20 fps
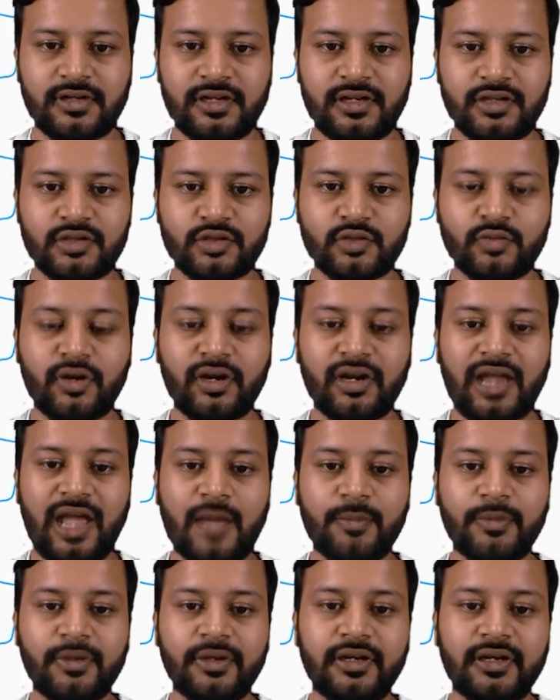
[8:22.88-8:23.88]
So what will
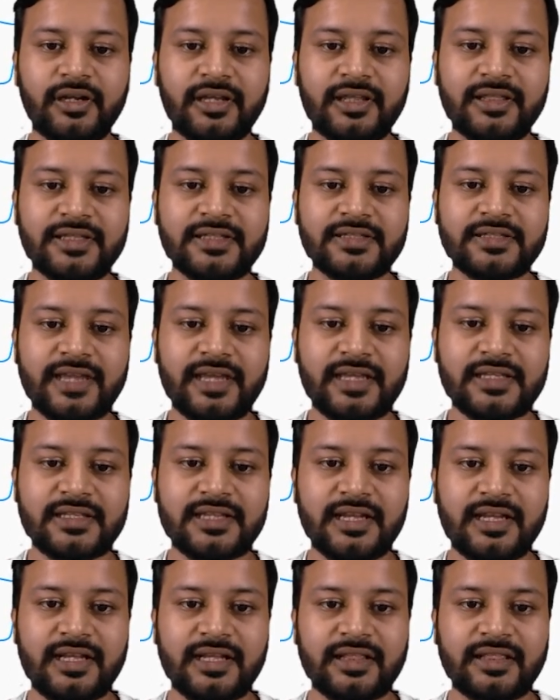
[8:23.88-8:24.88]
happen in this case?
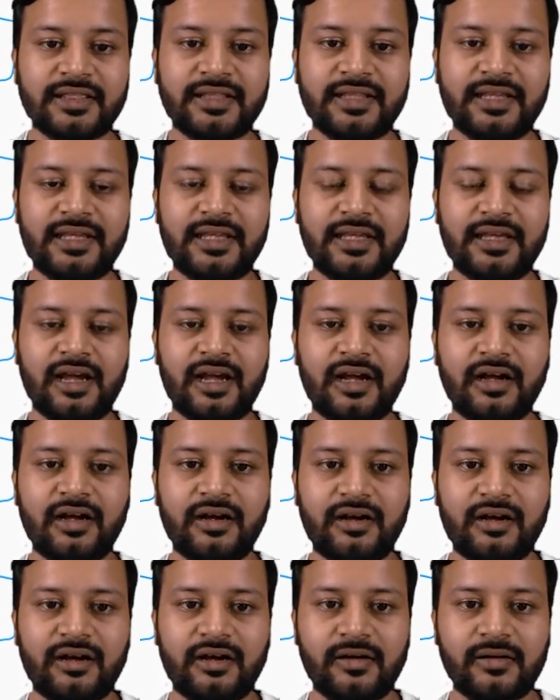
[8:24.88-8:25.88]
The
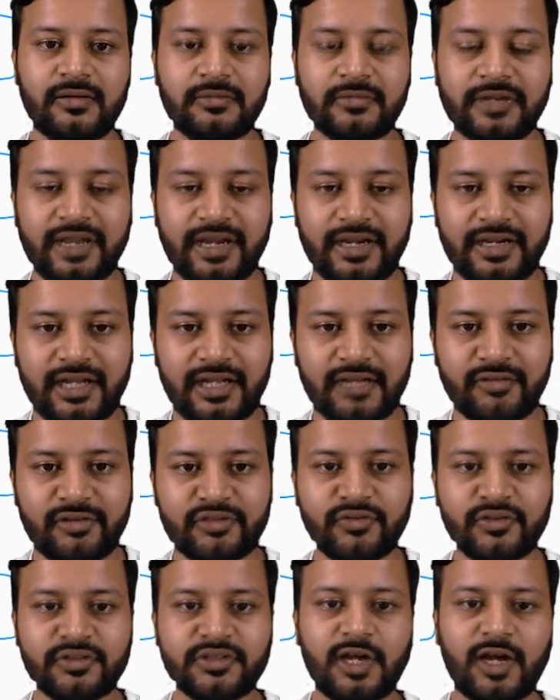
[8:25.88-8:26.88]
data which
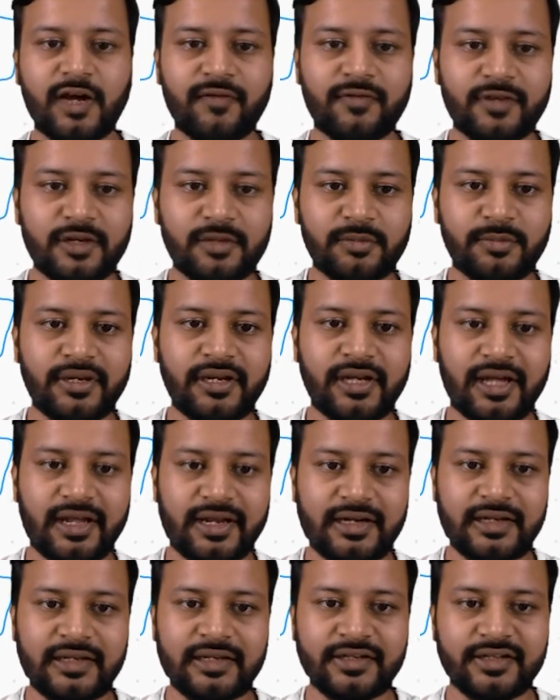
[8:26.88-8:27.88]
was available
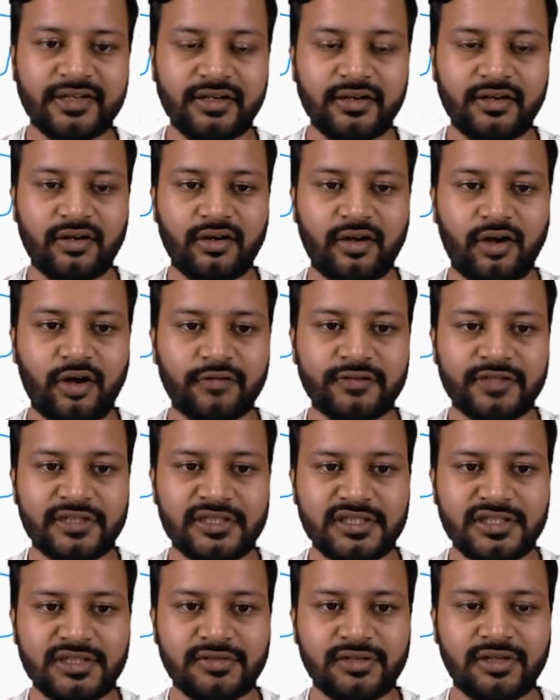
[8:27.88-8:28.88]
earlier of
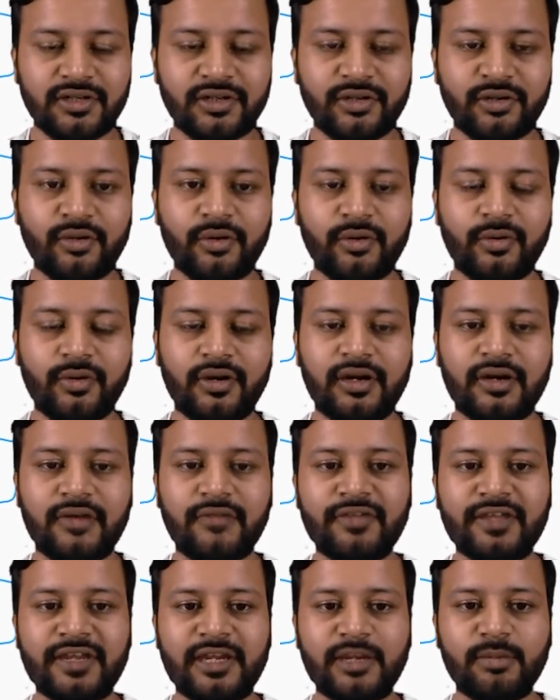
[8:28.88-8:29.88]
this
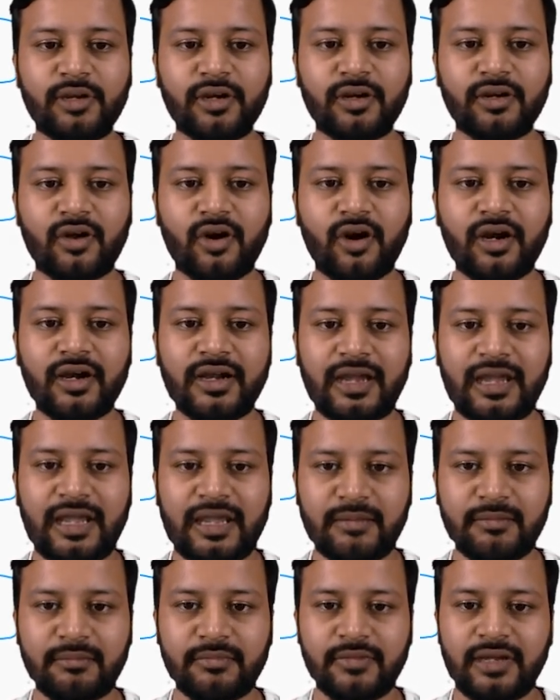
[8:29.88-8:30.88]
variable called
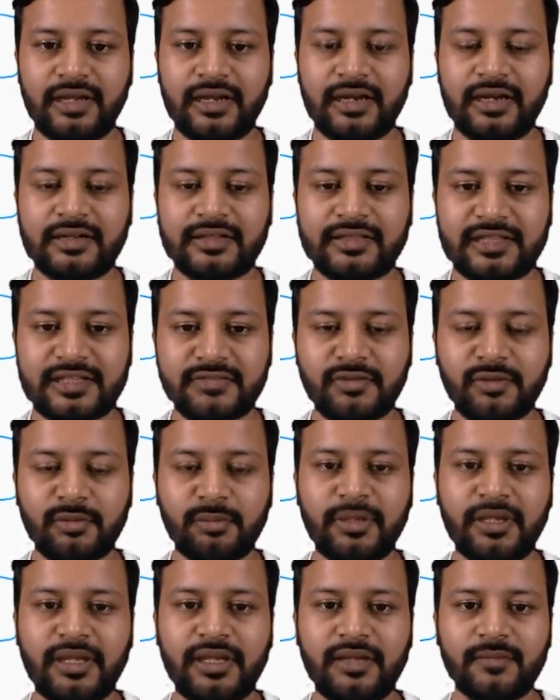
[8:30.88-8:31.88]
name, this will
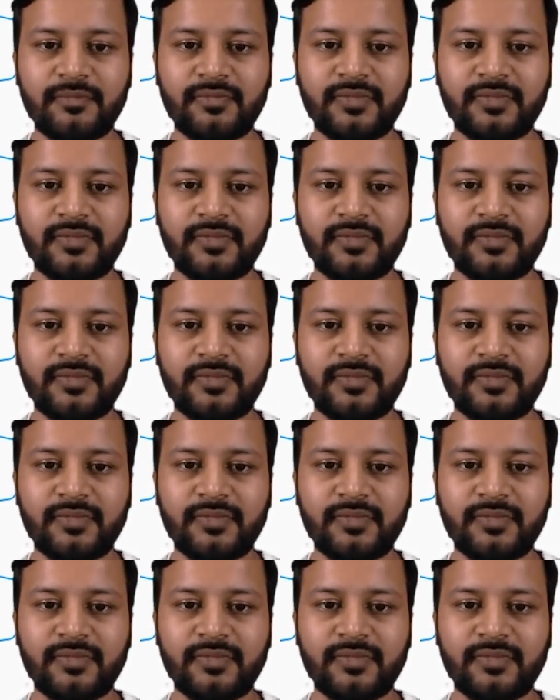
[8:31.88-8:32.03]
be